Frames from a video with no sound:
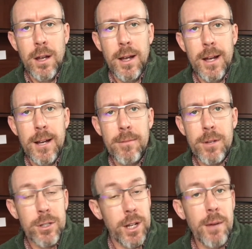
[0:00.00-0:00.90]

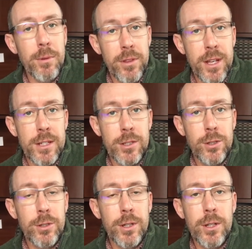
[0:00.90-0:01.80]
There's a couple things
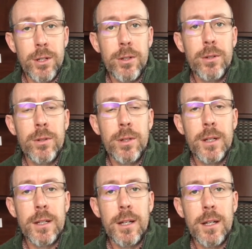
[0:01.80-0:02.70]
that you can do
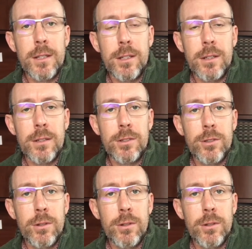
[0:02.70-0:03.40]
to